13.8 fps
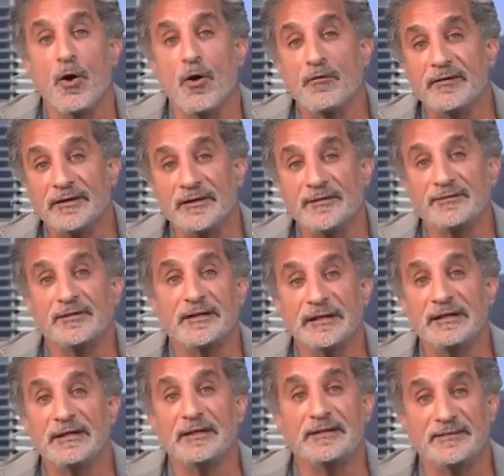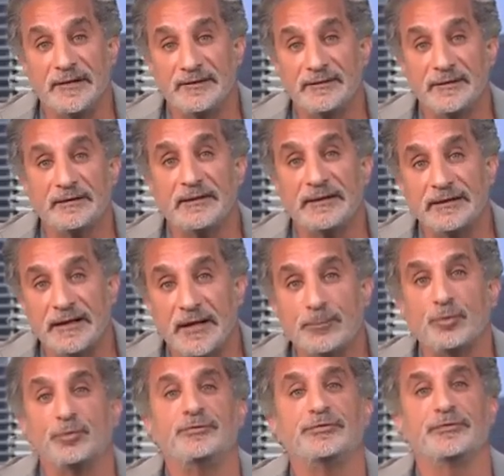of an Israeli settler in the
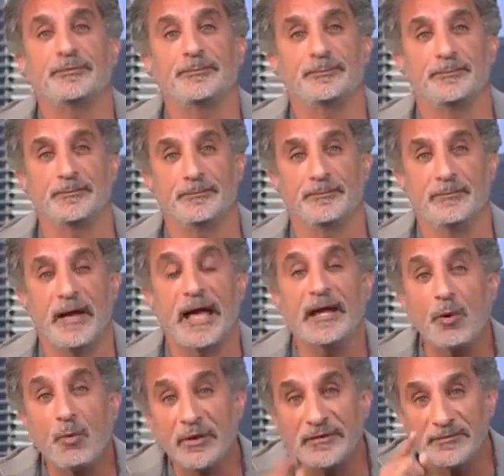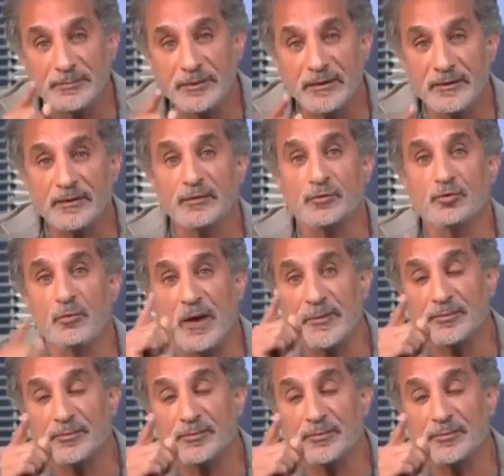kibbutz. And I want to speak to my